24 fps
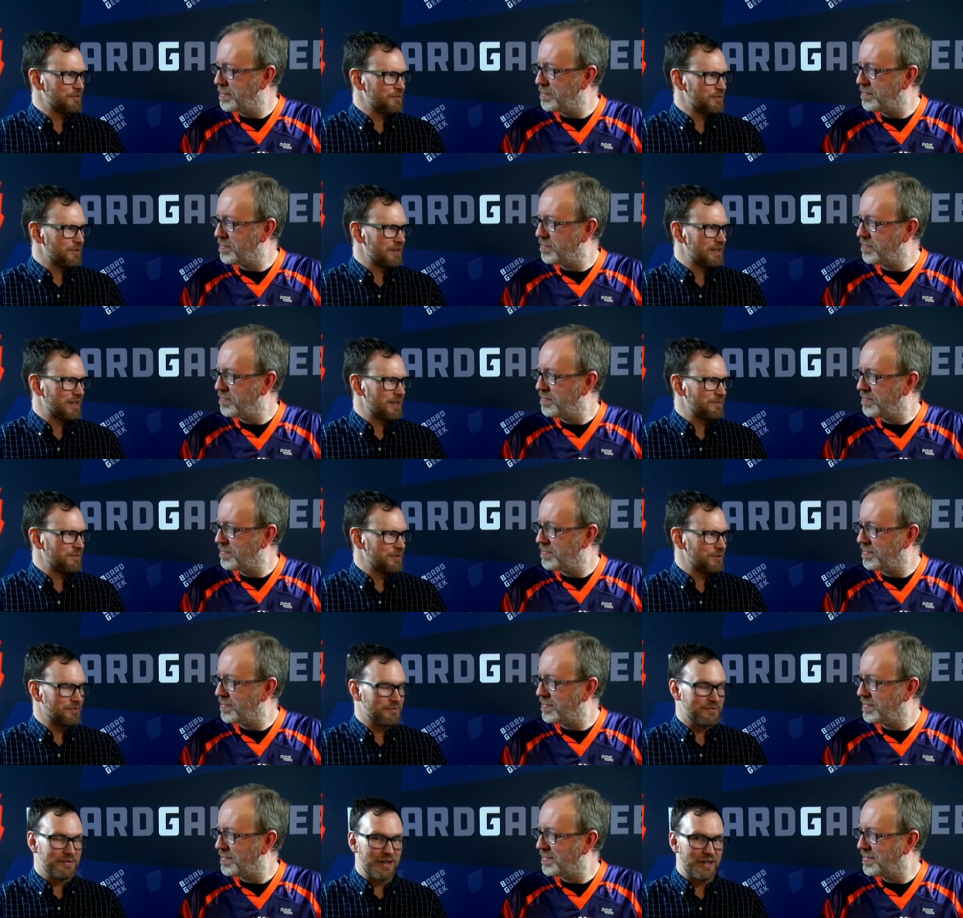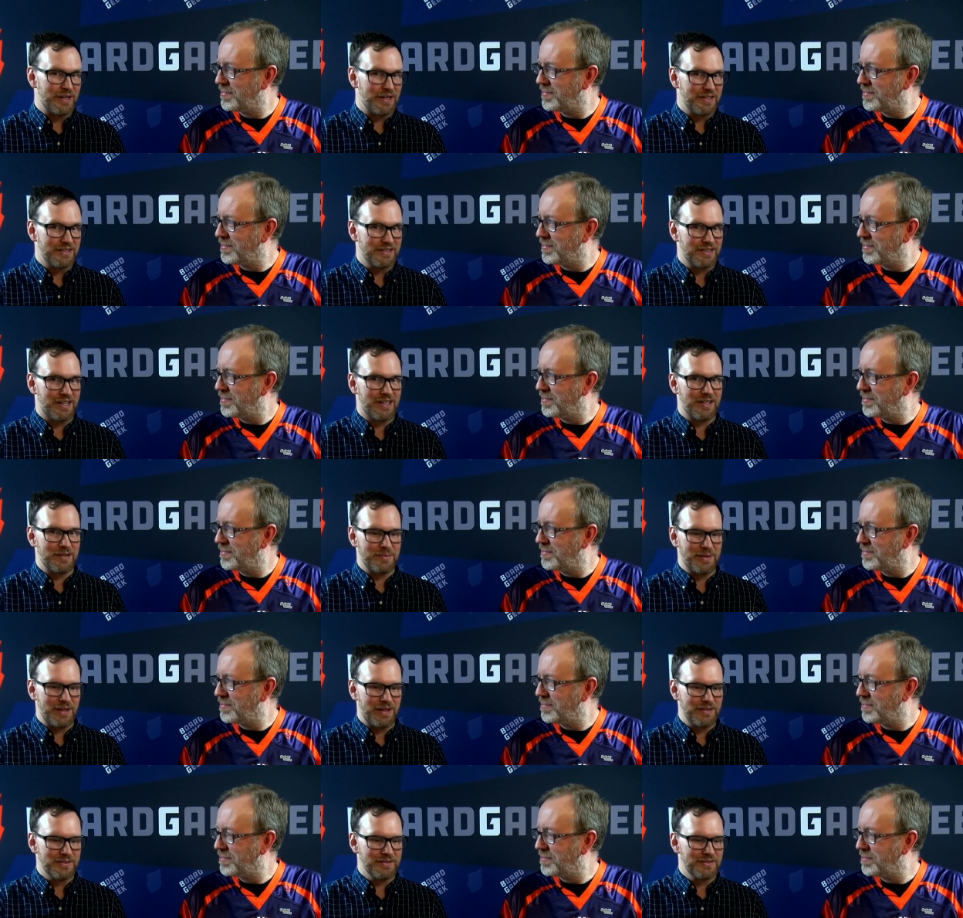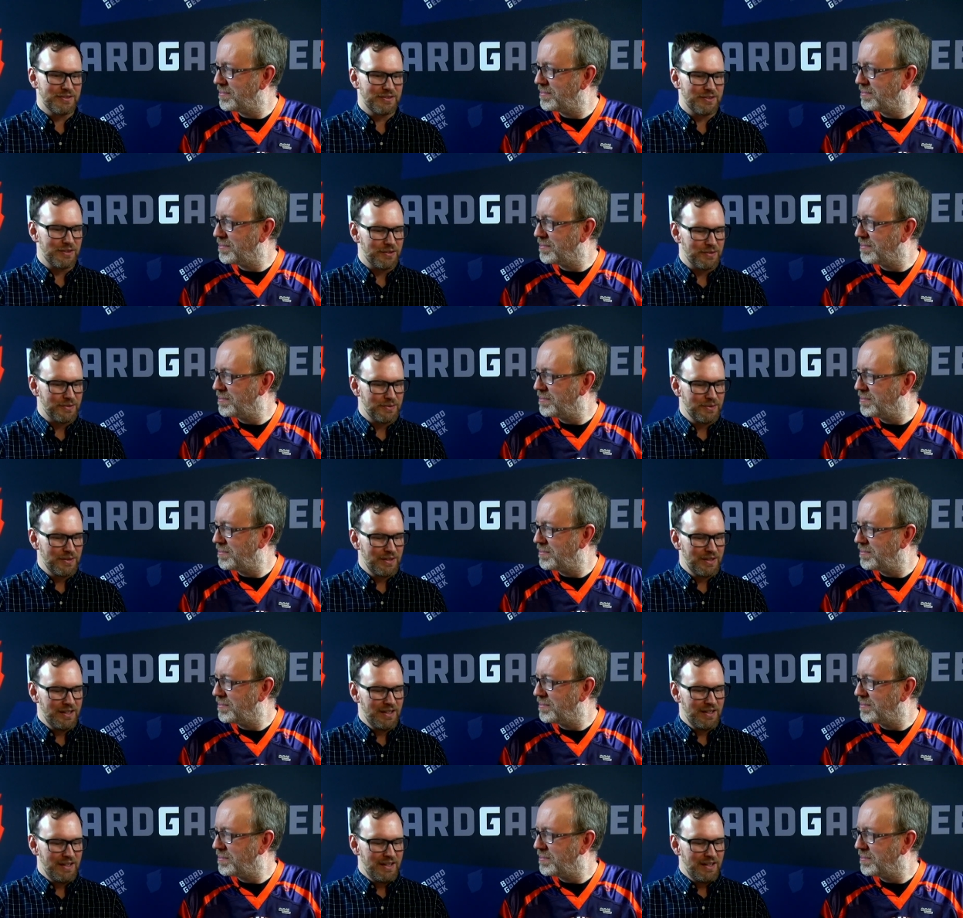Speaker 1: one of the games I was very excited about. So,
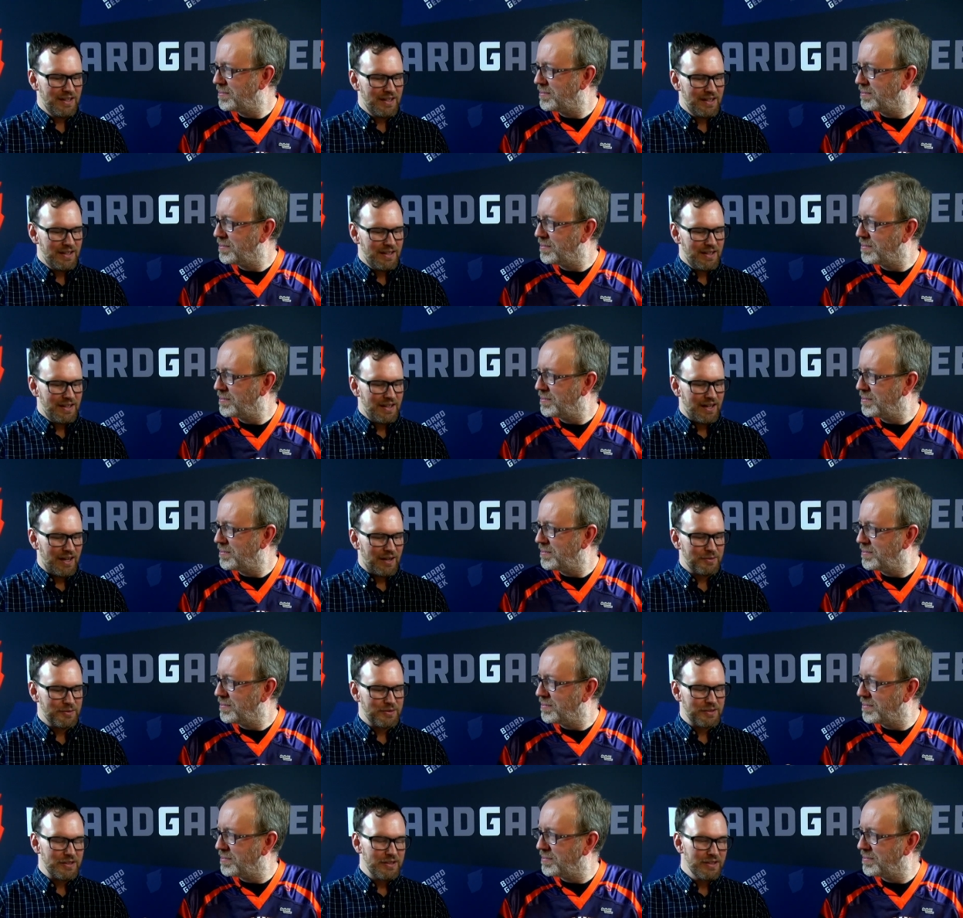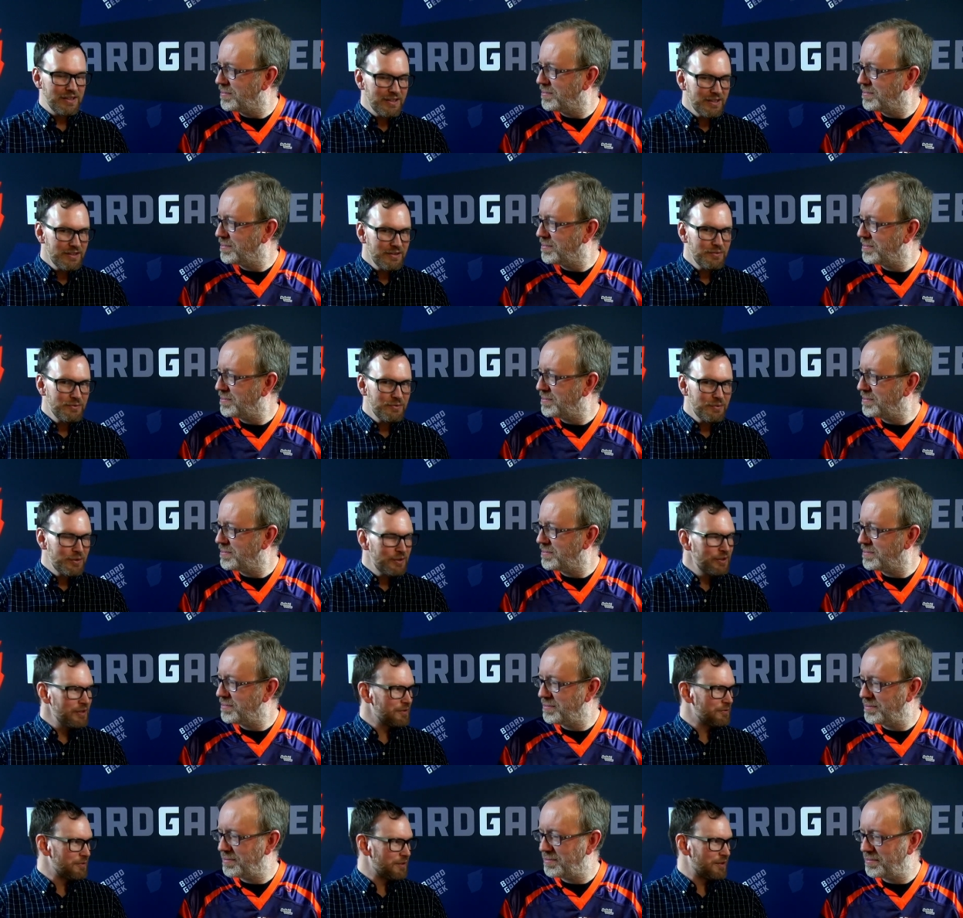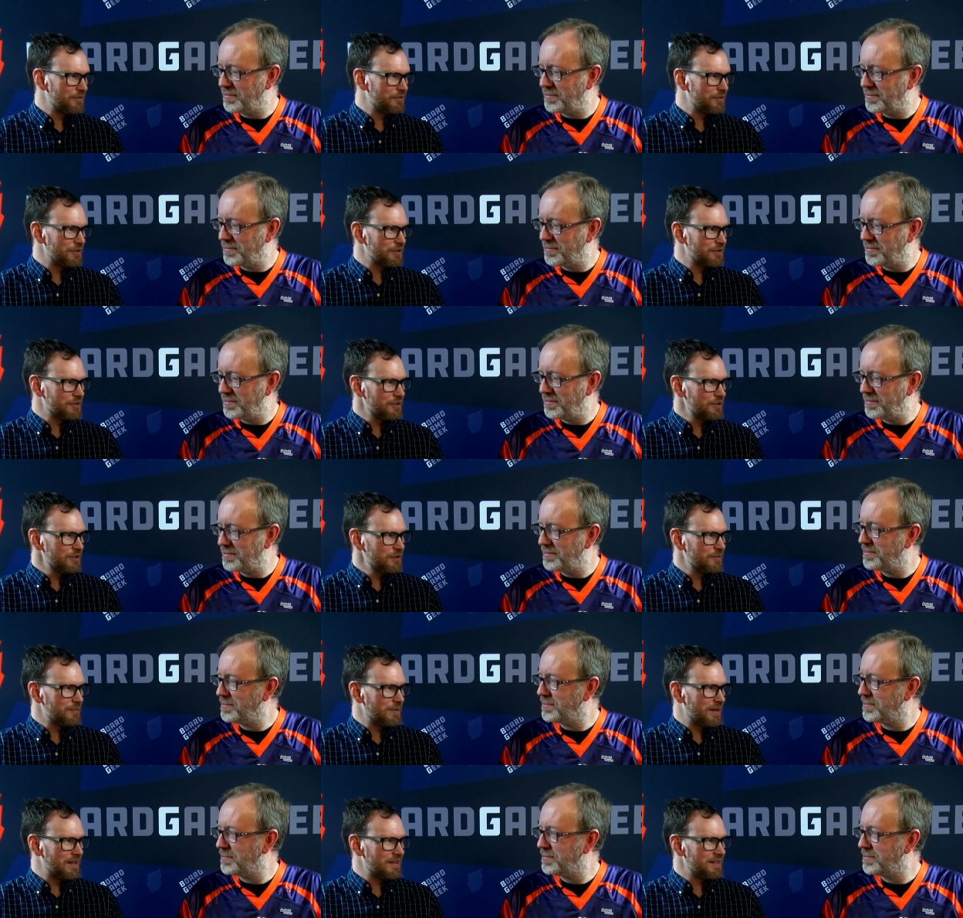I was a little worried when I first heard
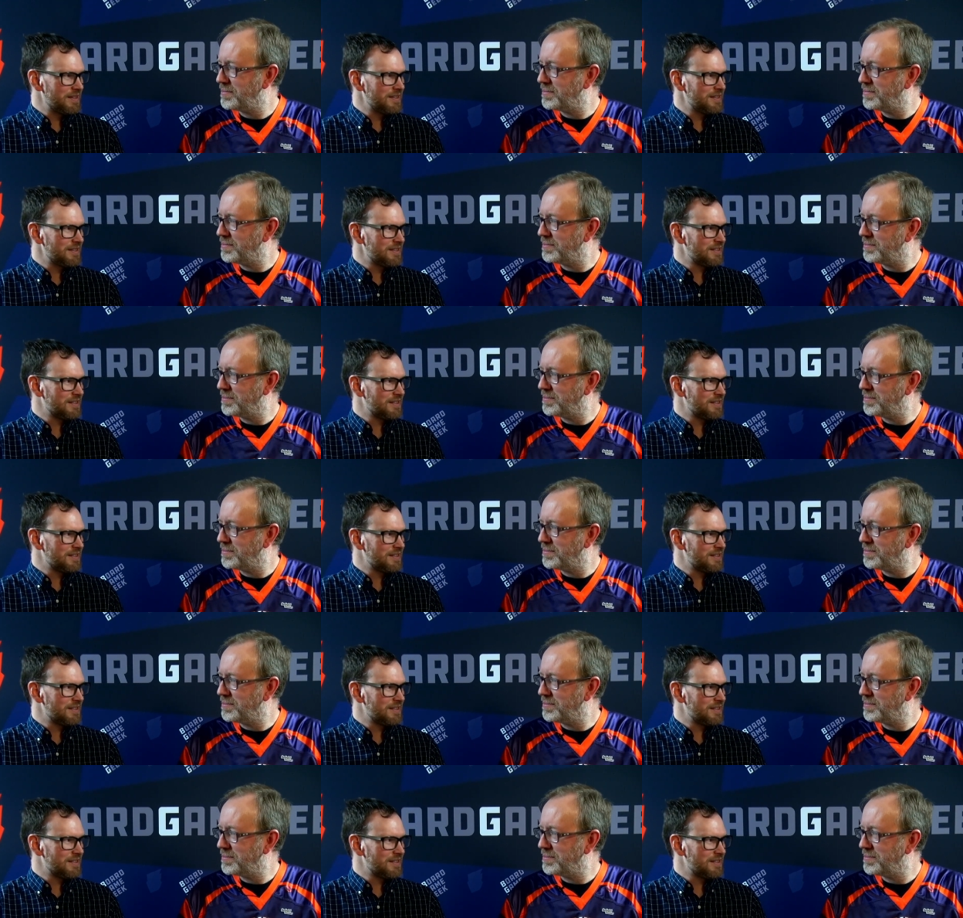about this